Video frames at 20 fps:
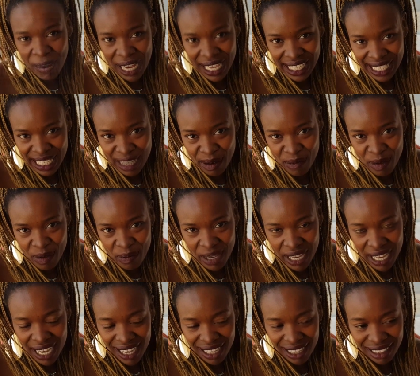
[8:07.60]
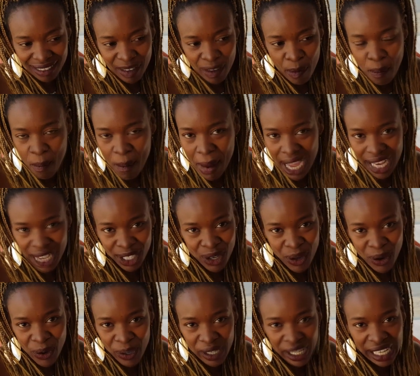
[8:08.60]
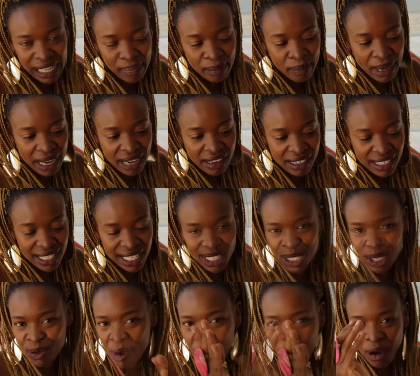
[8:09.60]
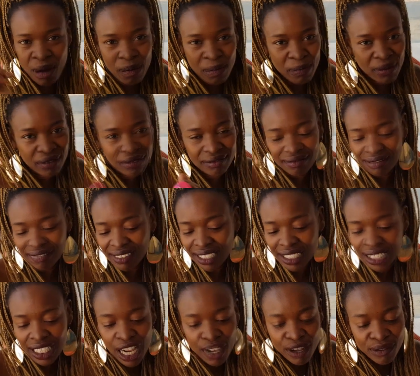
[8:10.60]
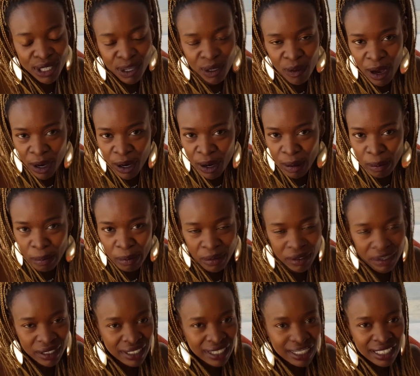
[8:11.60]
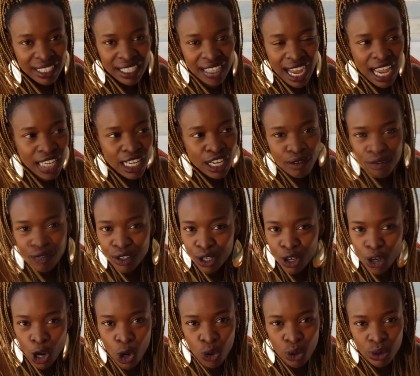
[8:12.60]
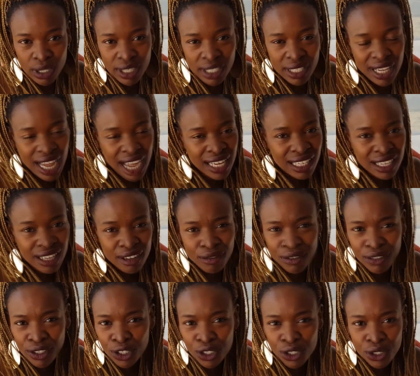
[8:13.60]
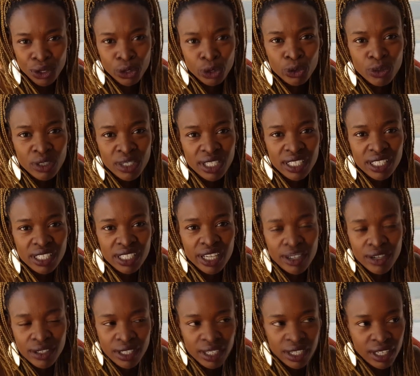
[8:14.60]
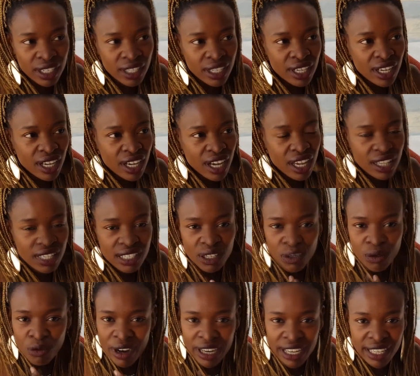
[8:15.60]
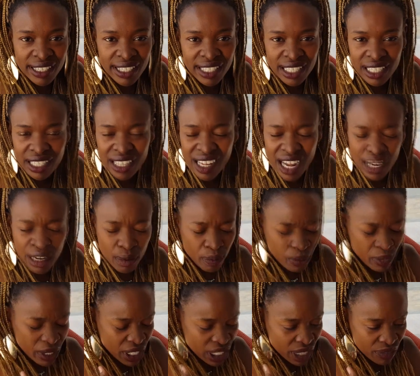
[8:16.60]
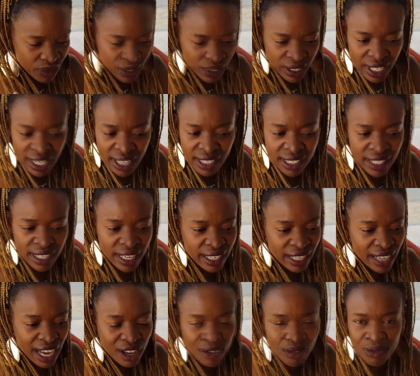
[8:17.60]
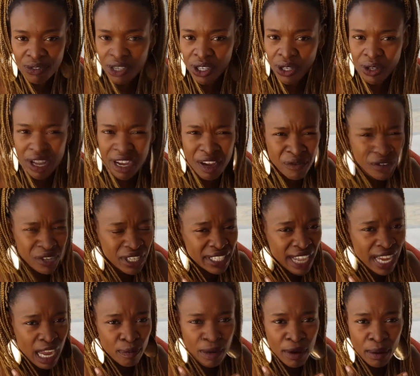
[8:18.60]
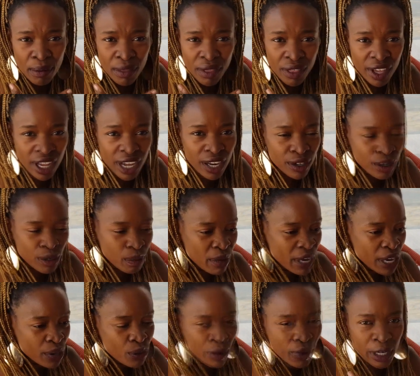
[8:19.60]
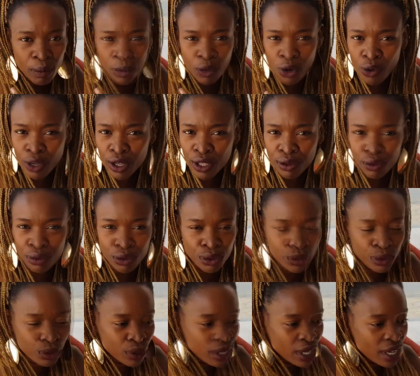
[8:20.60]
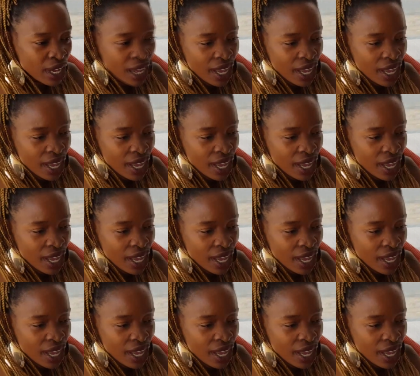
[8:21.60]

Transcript: place in Namibia? Mad corny, but Swakop. Love Swakop. I love the coast. I love the dunes. There's a serenity and a peacefulness that I feel every time I'm there, no matter what I'm going through.